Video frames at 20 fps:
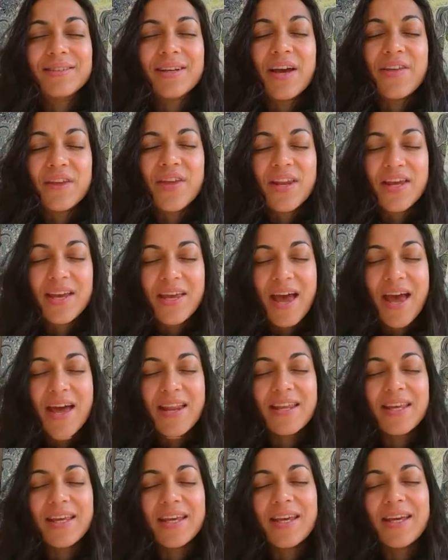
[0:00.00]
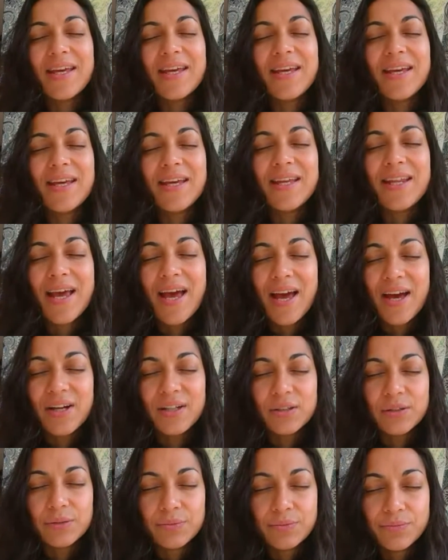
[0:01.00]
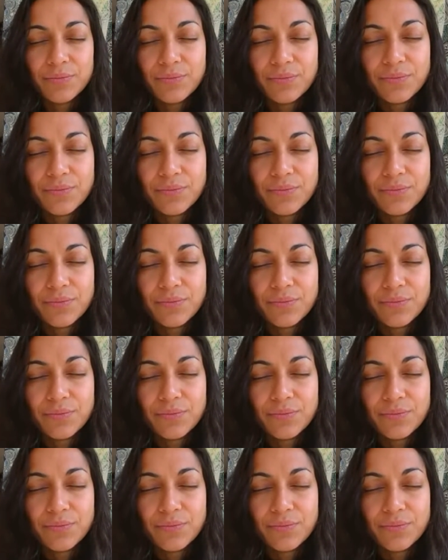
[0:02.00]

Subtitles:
And then again, inhale.